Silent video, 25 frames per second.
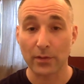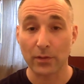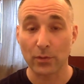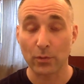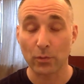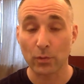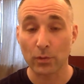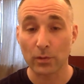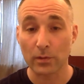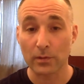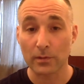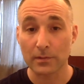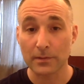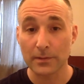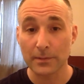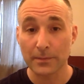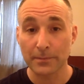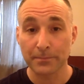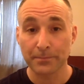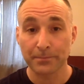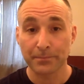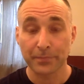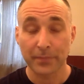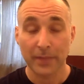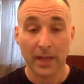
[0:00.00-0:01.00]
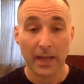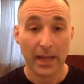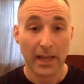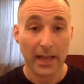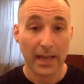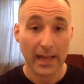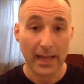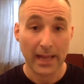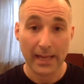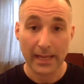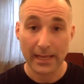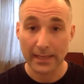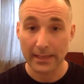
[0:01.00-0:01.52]
the world.
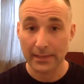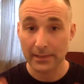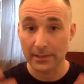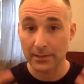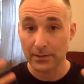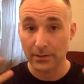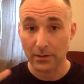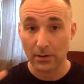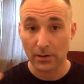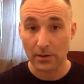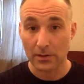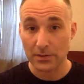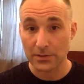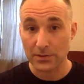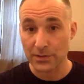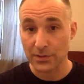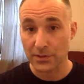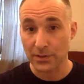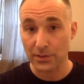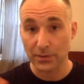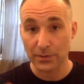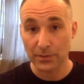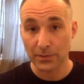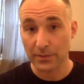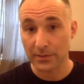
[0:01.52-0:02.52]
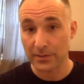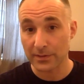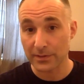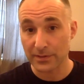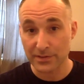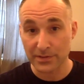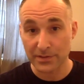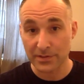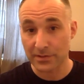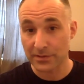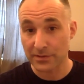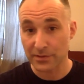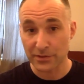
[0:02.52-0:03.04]
And also
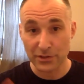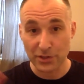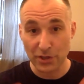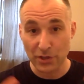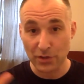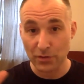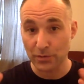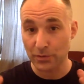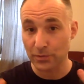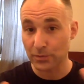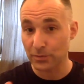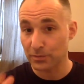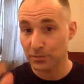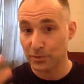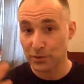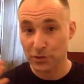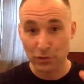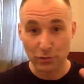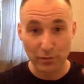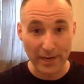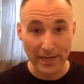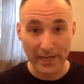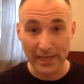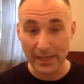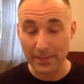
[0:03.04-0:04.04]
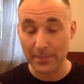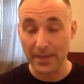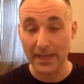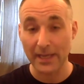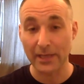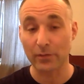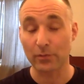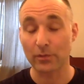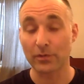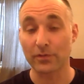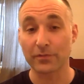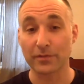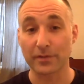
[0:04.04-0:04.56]
there's no training
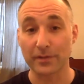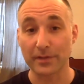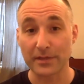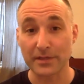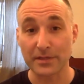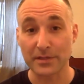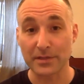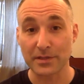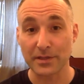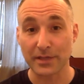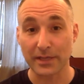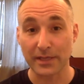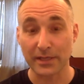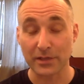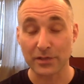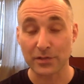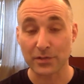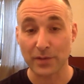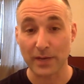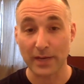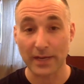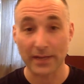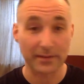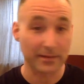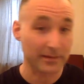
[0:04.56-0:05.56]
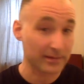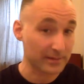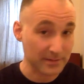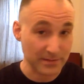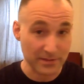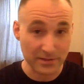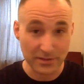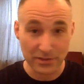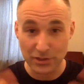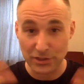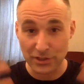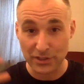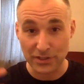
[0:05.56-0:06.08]
manual for these things, right? This
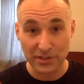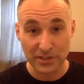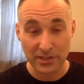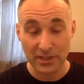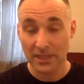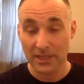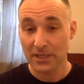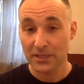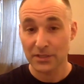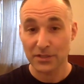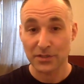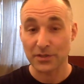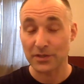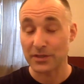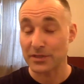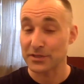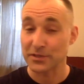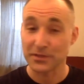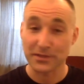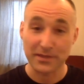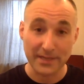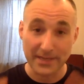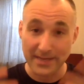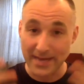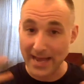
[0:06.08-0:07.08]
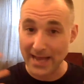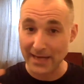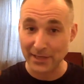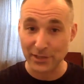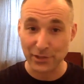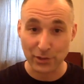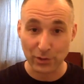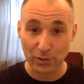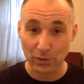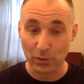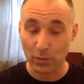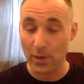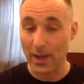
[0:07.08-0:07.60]
is the
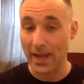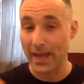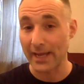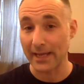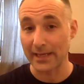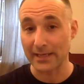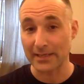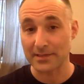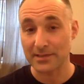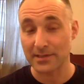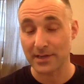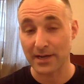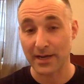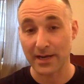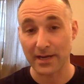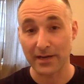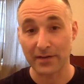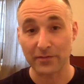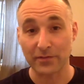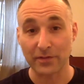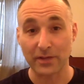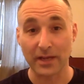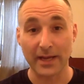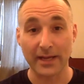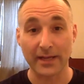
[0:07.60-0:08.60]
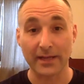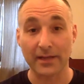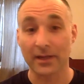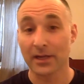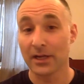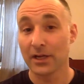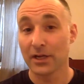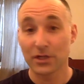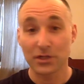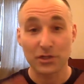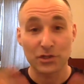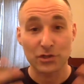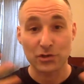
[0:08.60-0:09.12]
natural way. It's kind of like
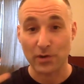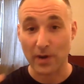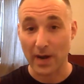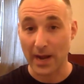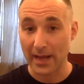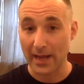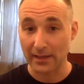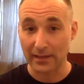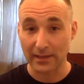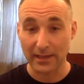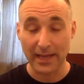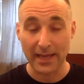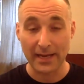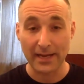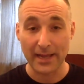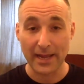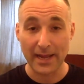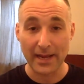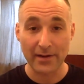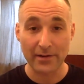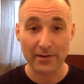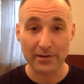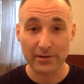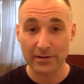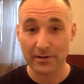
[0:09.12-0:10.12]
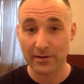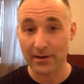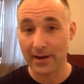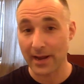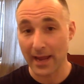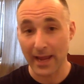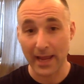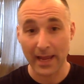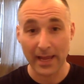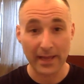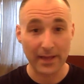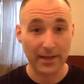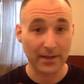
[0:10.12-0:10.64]
trial and error,
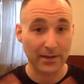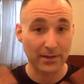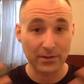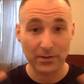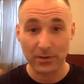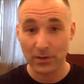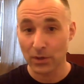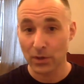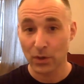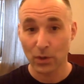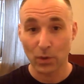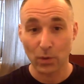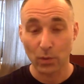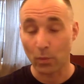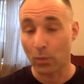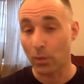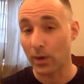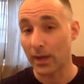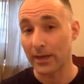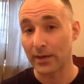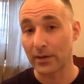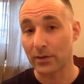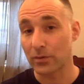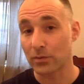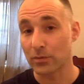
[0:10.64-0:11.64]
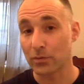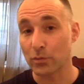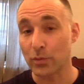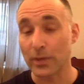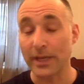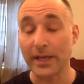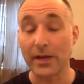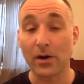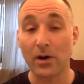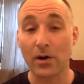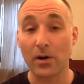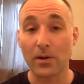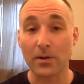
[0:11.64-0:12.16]
and what
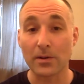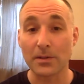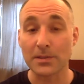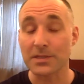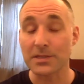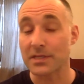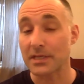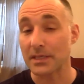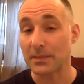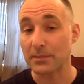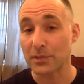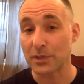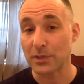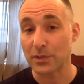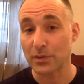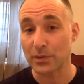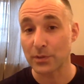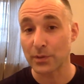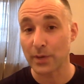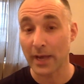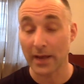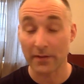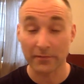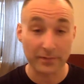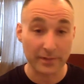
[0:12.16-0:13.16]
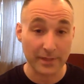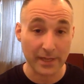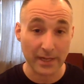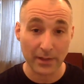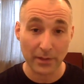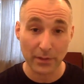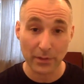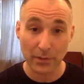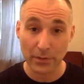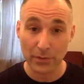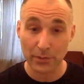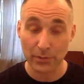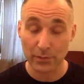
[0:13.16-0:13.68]
we all seem to have
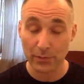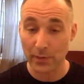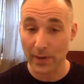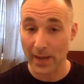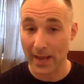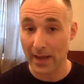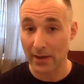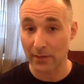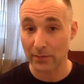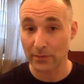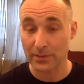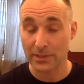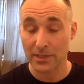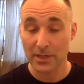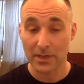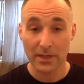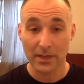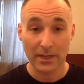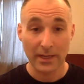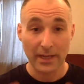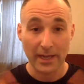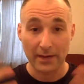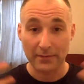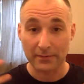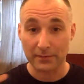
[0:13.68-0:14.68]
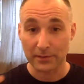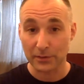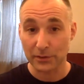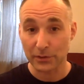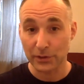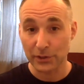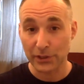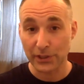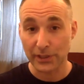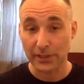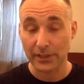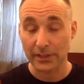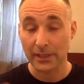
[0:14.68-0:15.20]
done throughout
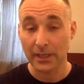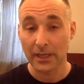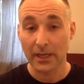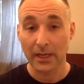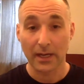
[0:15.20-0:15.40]
evolution